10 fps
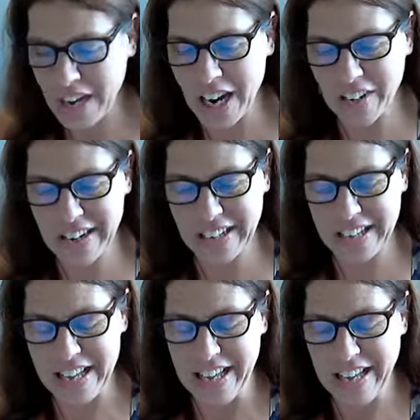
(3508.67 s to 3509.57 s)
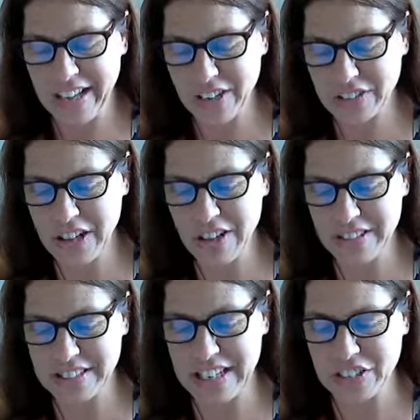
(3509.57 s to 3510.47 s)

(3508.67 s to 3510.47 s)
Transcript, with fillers: All right. He goes on to say,